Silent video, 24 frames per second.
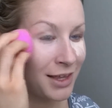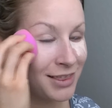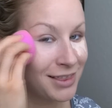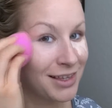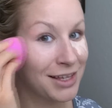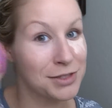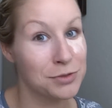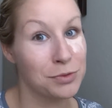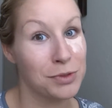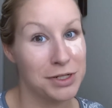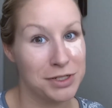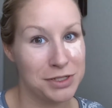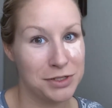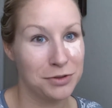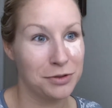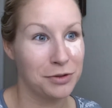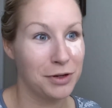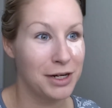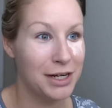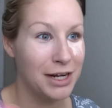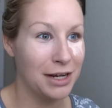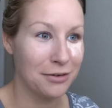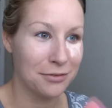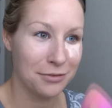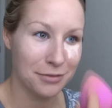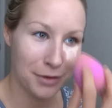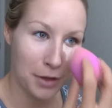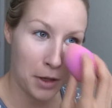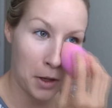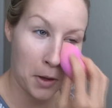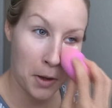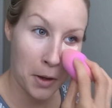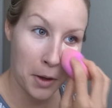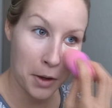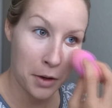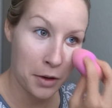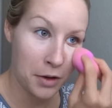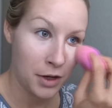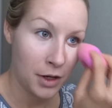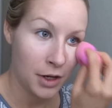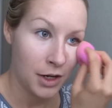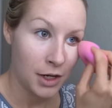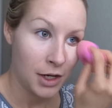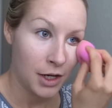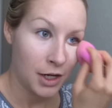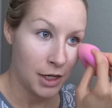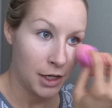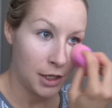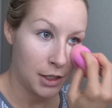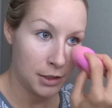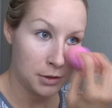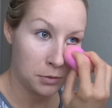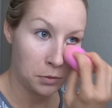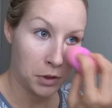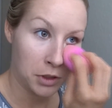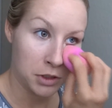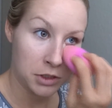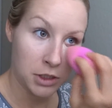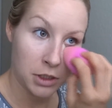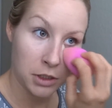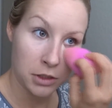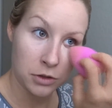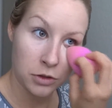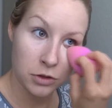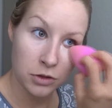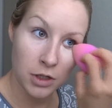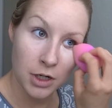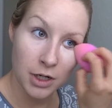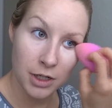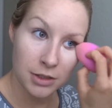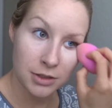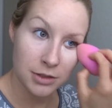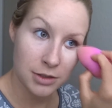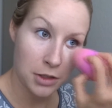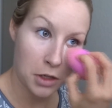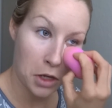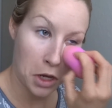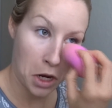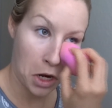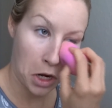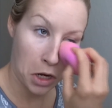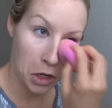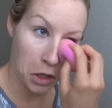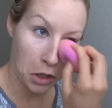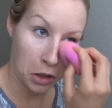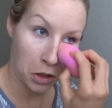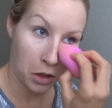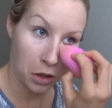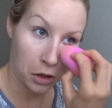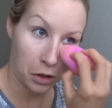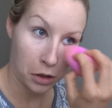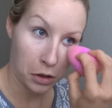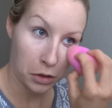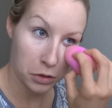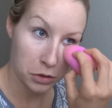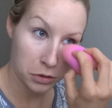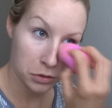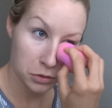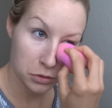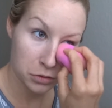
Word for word: That's what he's doing right now. He's watching trucks and cars,